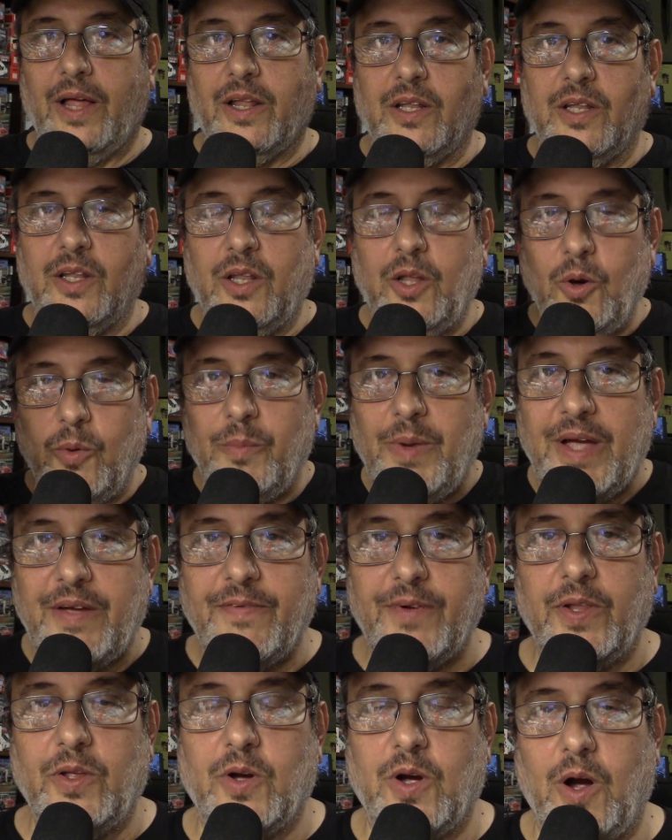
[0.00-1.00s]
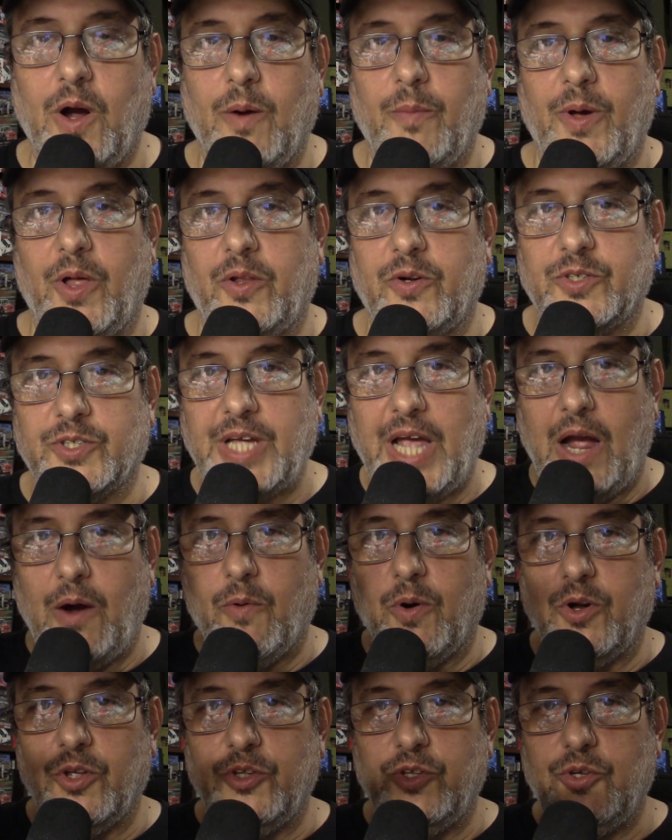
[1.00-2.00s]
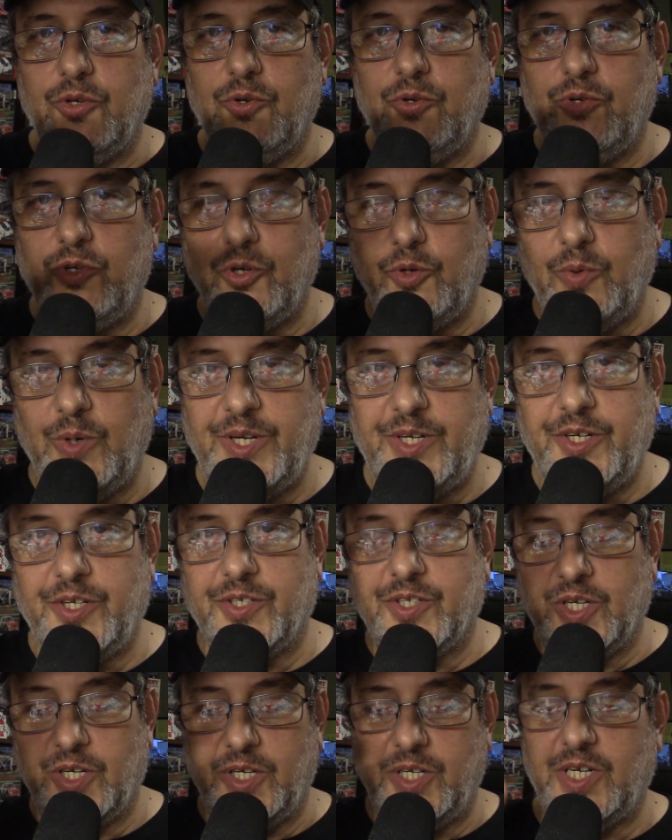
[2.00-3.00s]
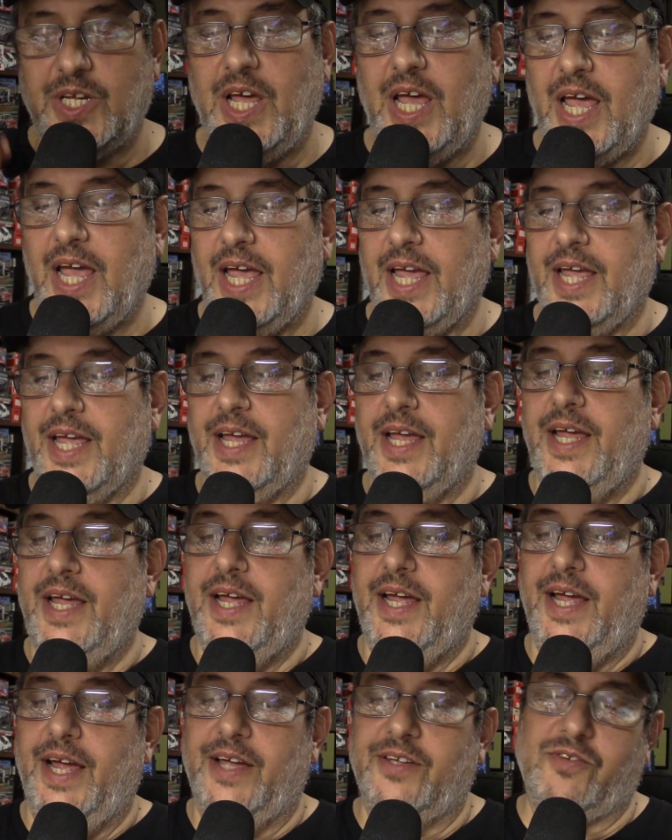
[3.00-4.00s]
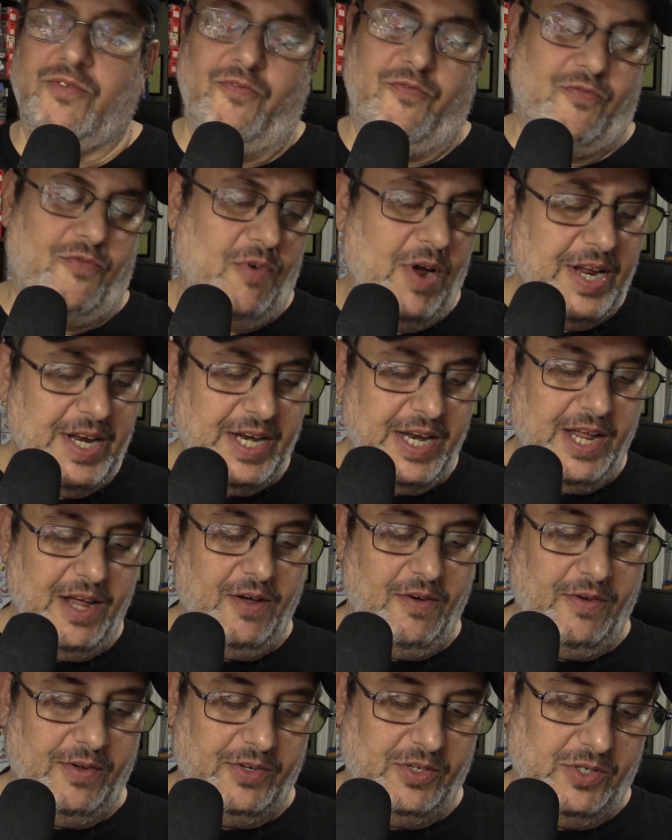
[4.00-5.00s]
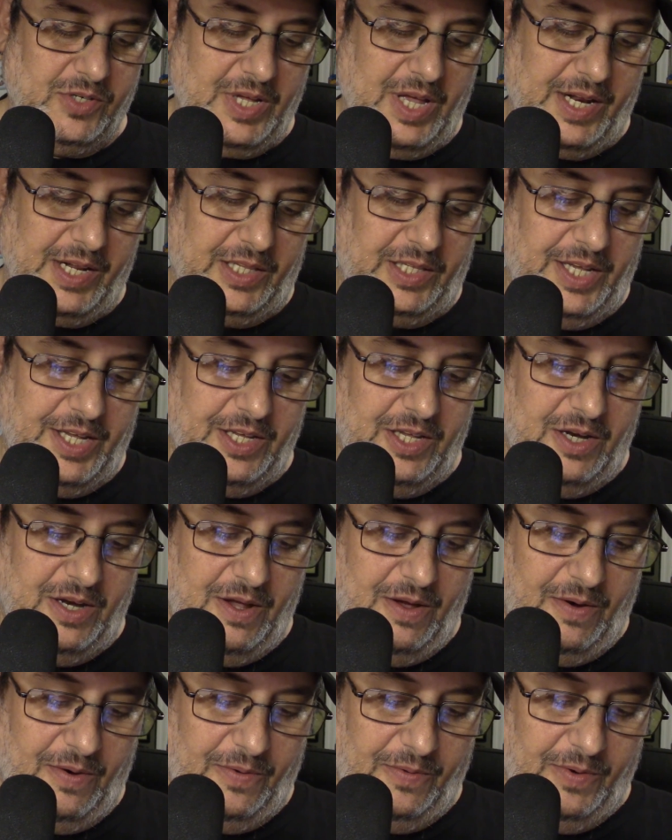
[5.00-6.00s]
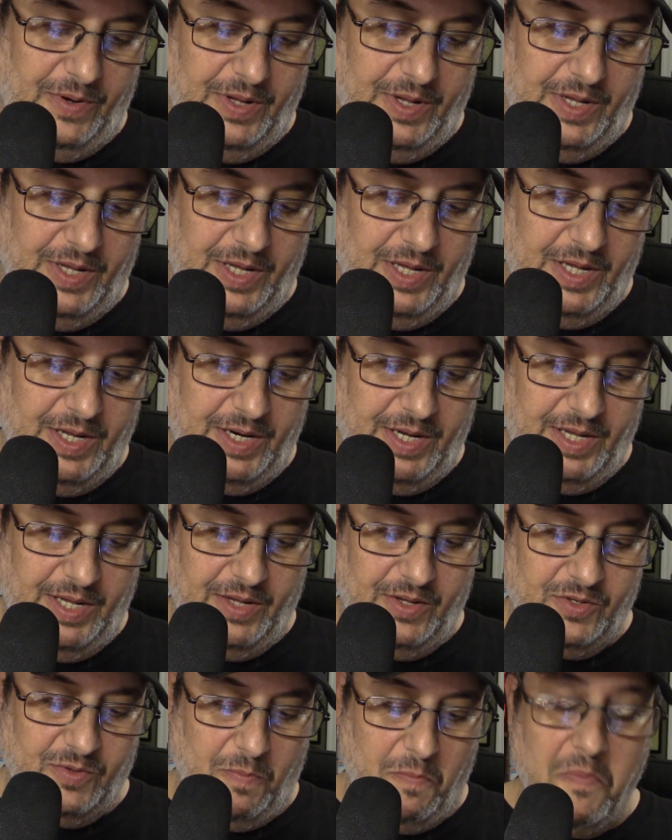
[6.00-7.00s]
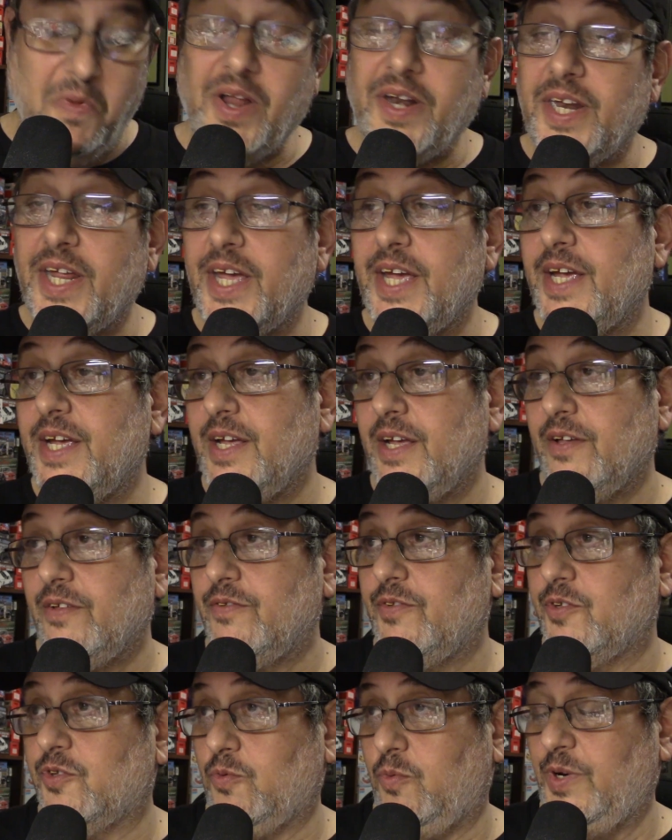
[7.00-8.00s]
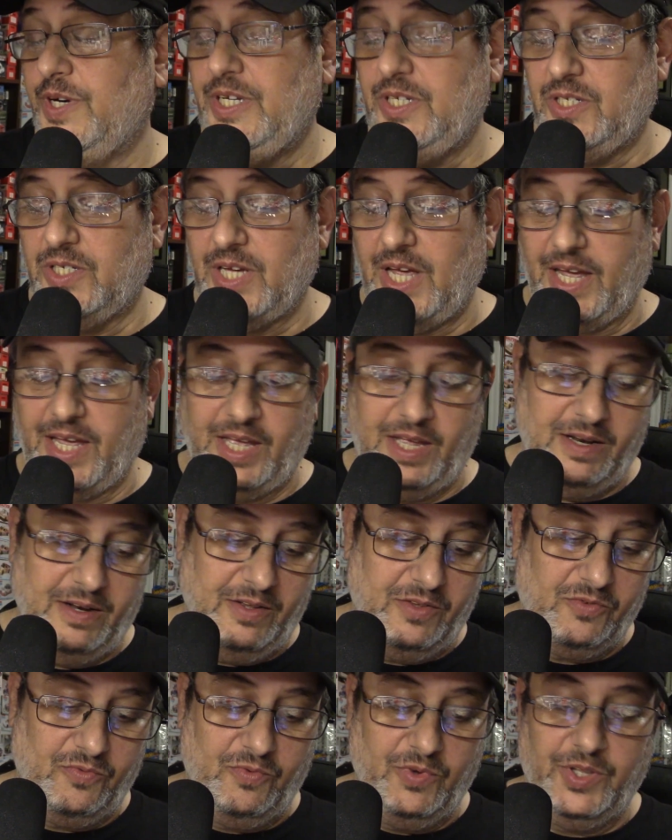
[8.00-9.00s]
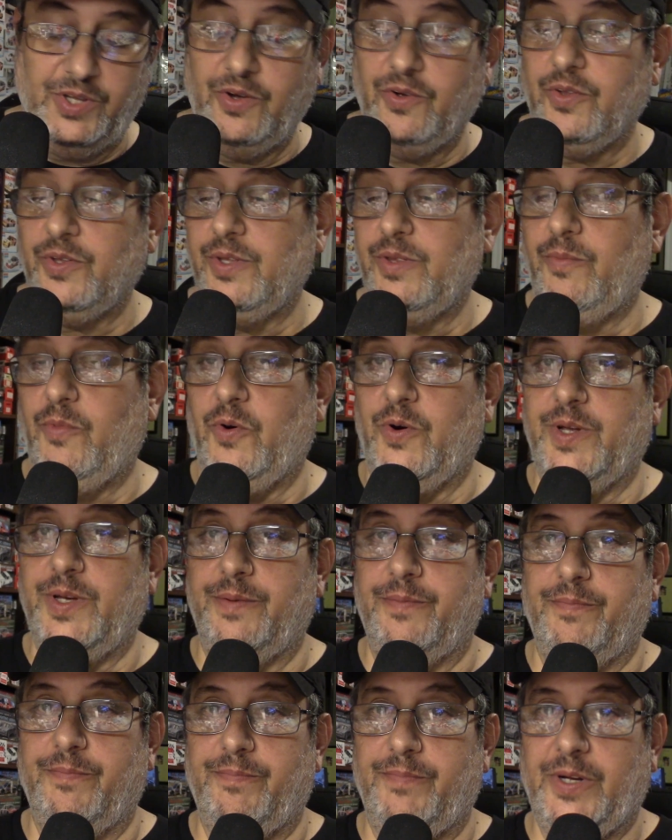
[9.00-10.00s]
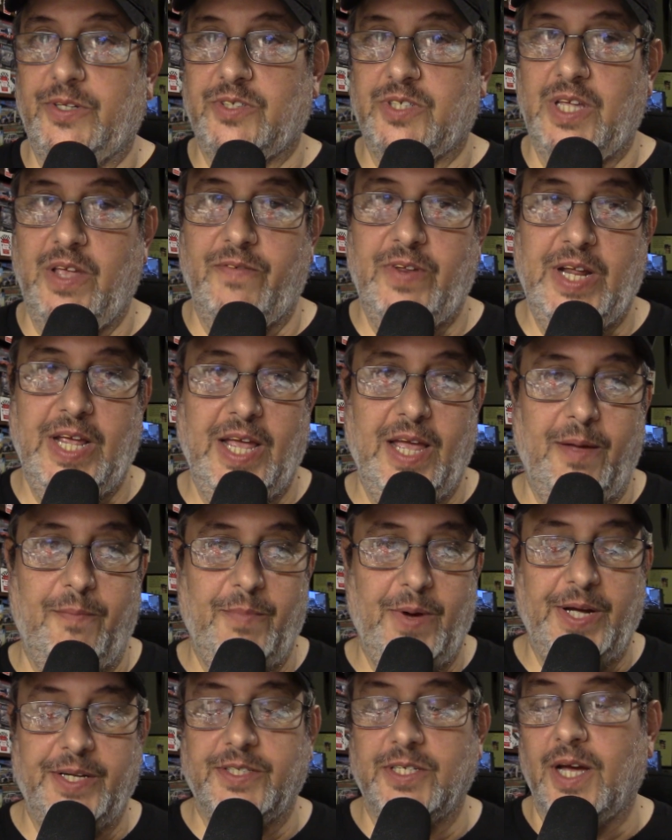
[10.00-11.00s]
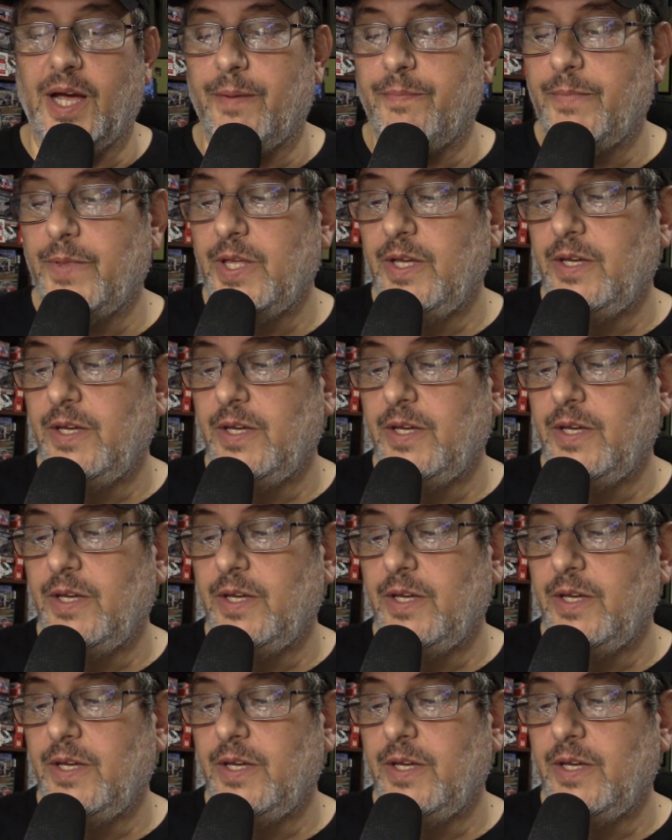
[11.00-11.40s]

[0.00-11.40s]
hello, my fellow car maulers. How are you doing today? As of right now, I just got to let you know, it is Monday, the 22nd. It's really early in the morning, about 7 a.m. my time.